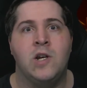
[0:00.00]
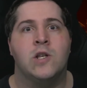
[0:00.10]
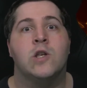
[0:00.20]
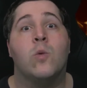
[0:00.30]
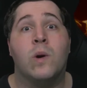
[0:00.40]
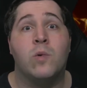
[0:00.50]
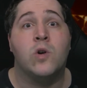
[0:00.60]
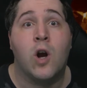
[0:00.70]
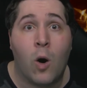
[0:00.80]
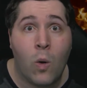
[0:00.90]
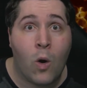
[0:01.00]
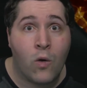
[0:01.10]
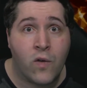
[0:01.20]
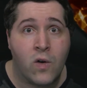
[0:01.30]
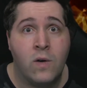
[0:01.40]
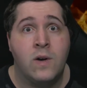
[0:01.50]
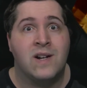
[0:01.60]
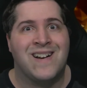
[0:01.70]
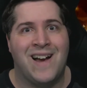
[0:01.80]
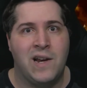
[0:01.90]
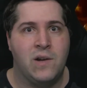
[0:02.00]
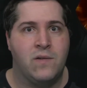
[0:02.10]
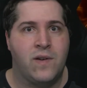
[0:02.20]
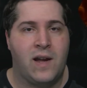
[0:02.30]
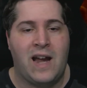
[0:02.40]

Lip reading: So we will go over kind of,